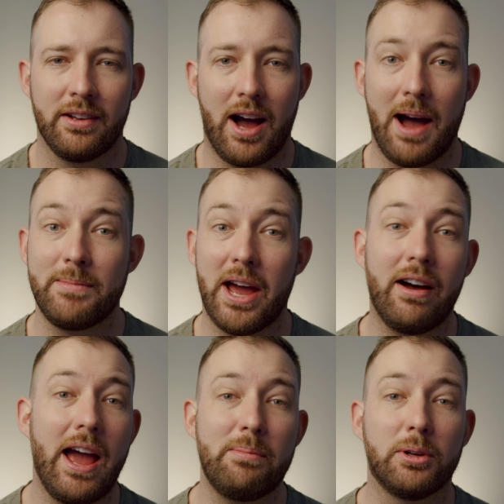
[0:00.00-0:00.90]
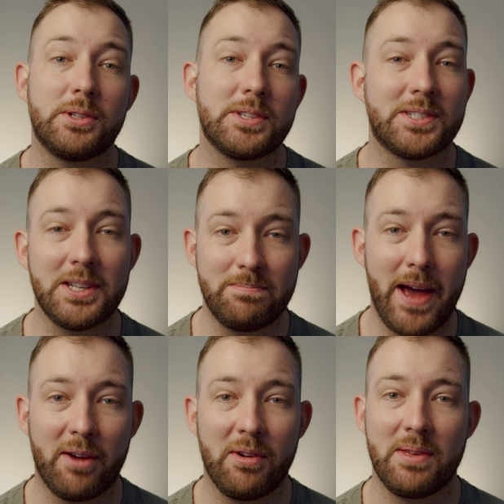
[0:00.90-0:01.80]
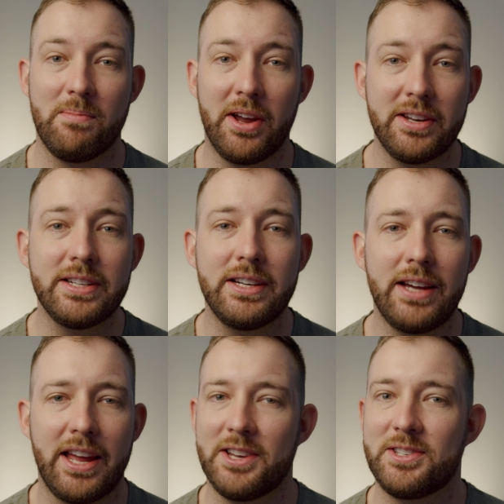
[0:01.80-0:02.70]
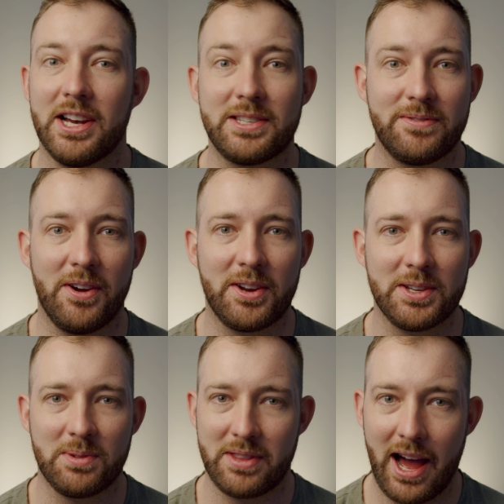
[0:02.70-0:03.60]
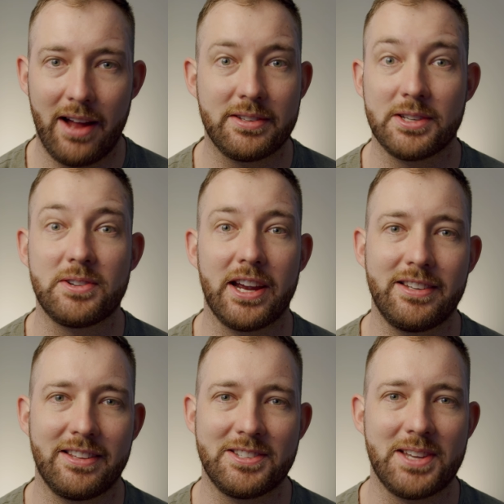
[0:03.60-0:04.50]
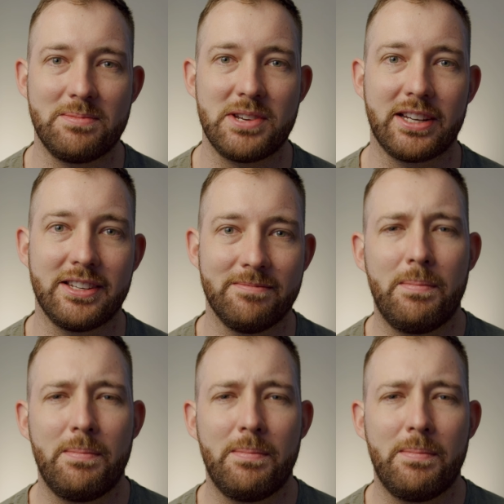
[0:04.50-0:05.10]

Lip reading: I'm now able to sit back with the monitor and adjust focus without distracting the subject.